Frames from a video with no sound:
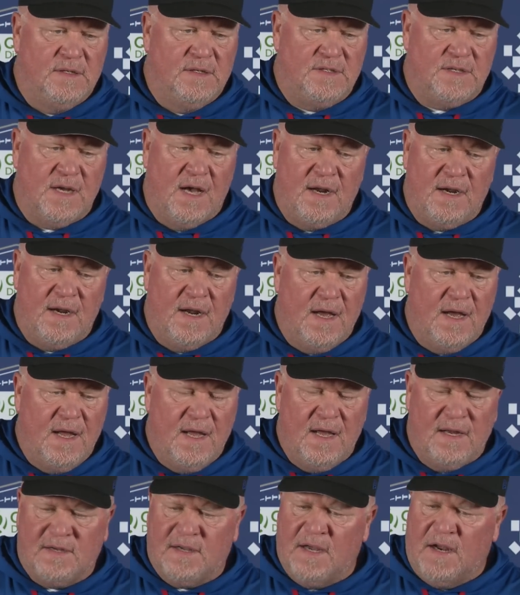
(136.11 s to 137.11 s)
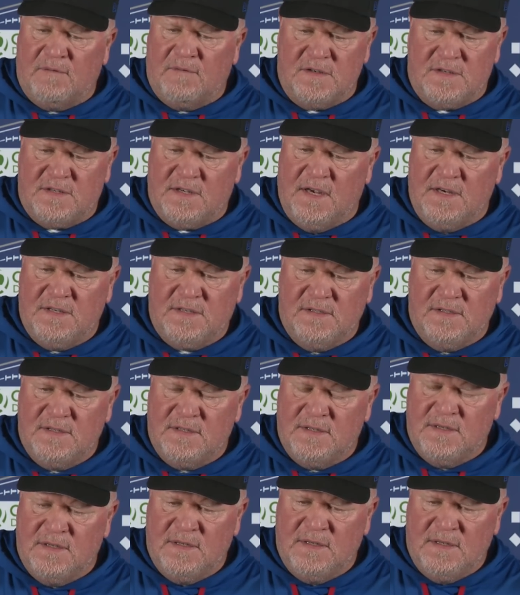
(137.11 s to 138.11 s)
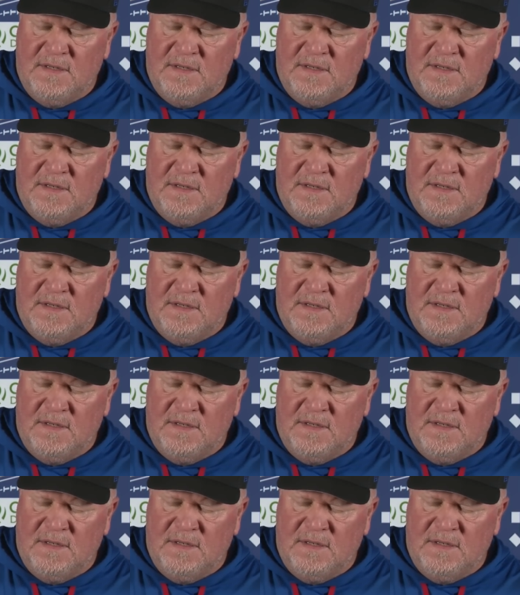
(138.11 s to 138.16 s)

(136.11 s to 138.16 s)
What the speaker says: John and I had conversations.